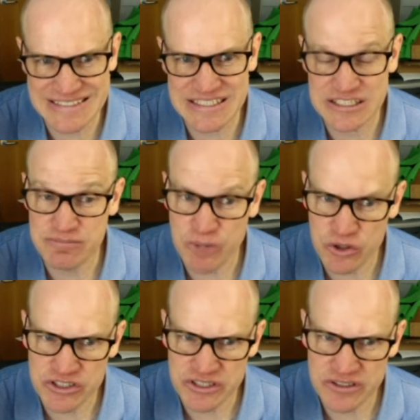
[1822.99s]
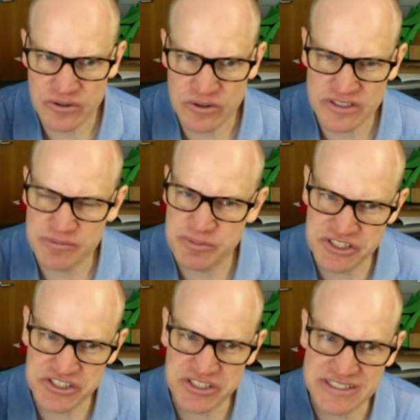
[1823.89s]
its motion or its
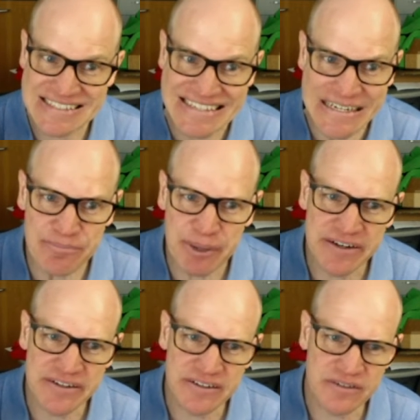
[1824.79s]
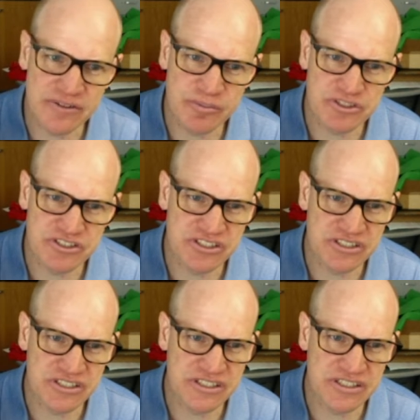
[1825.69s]
position is independent of the position
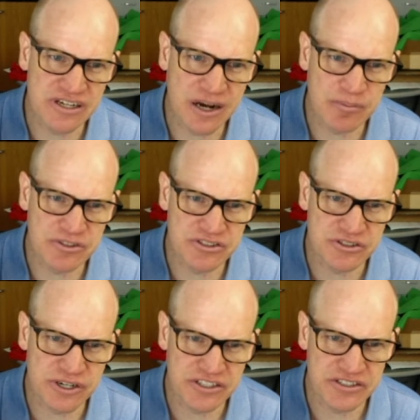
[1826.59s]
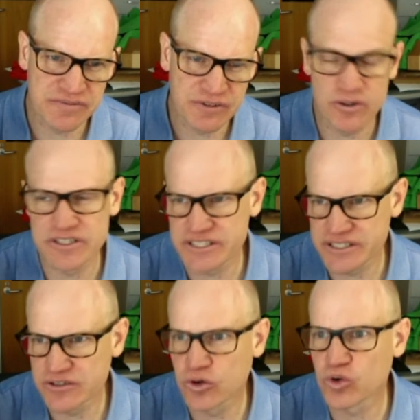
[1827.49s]
in the opposite direction or in
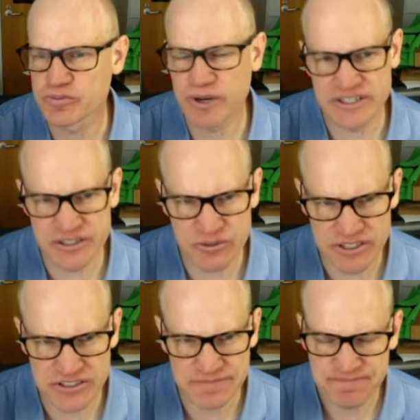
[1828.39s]
the corresponding direction.